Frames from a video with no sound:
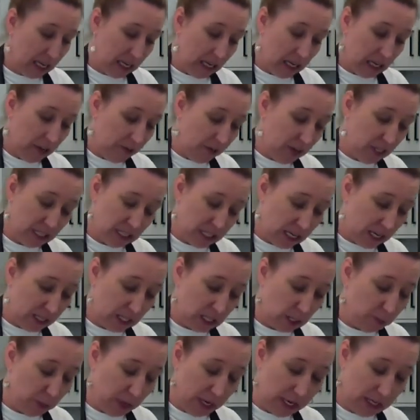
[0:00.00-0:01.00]
if it's not
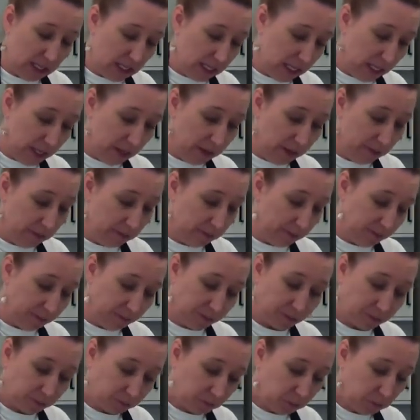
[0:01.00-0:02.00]
spicy,
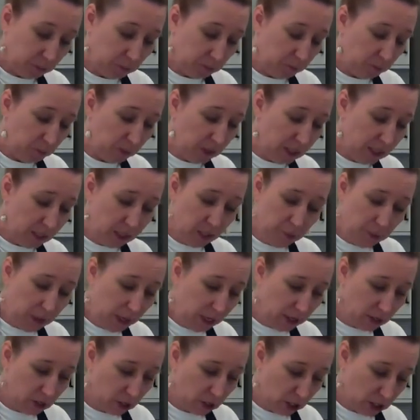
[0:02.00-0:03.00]
to me
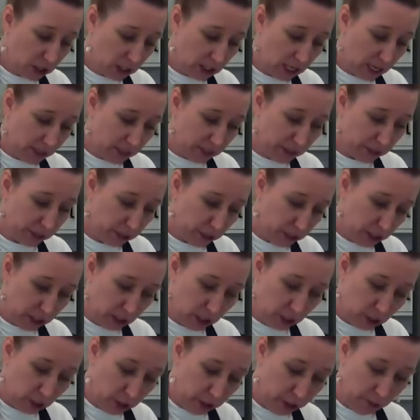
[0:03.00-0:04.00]
it's just not as good as
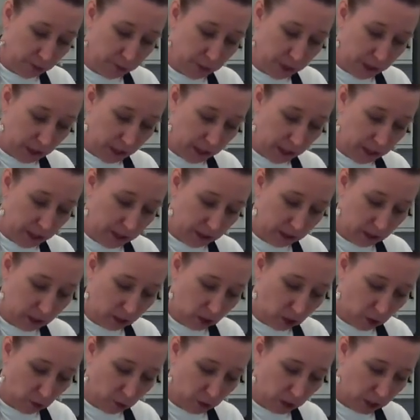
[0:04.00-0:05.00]
it could be. So
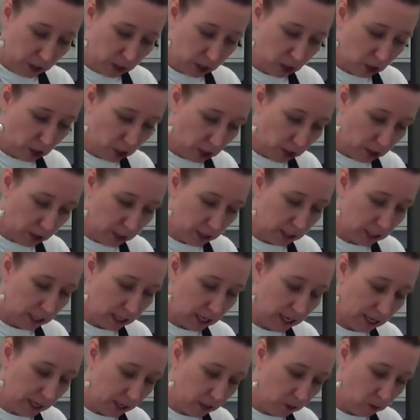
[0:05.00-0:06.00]
I'm gonna stir this
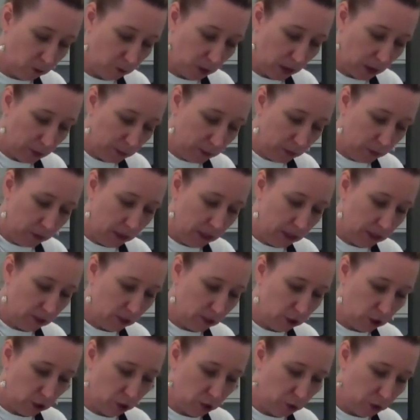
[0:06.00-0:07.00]
cayenne pepper
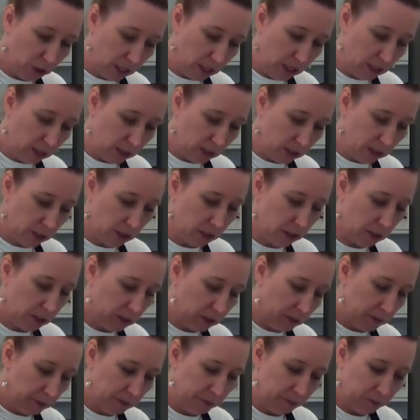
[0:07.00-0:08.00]
into it.
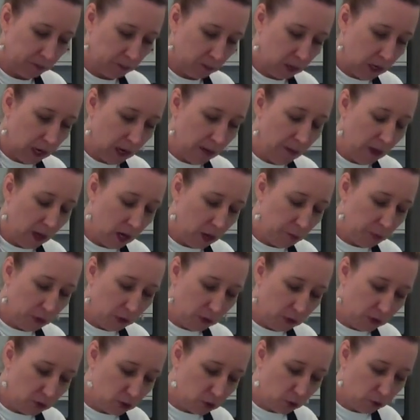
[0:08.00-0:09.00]
And then I'm
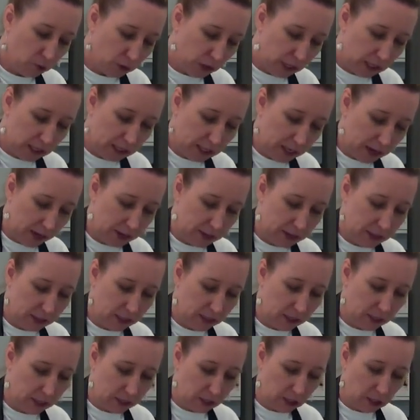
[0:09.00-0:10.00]
going to retaste
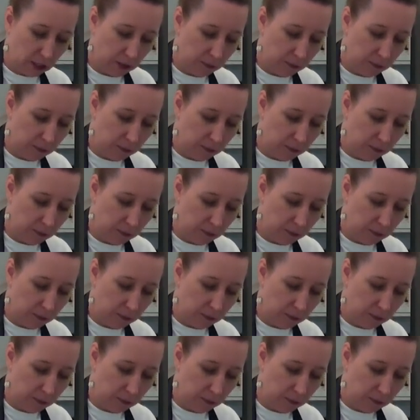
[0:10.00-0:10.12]
it.